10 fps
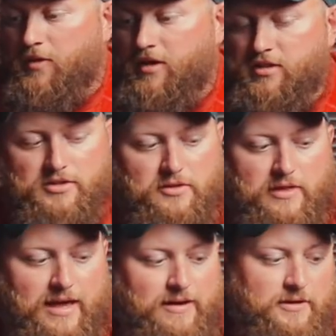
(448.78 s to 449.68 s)
we're going to do
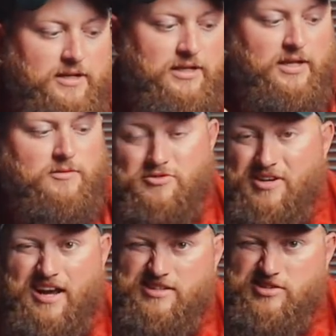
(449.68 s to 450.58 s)
that. We're going to let them
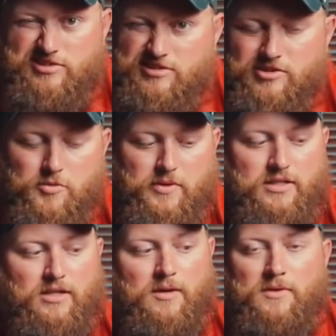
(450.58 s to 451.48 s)
dry just a little
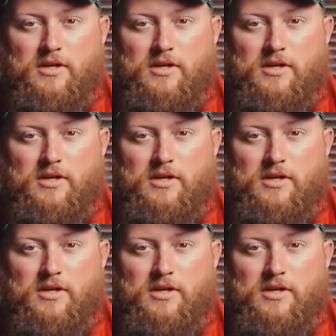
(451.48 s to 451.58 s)
bit, not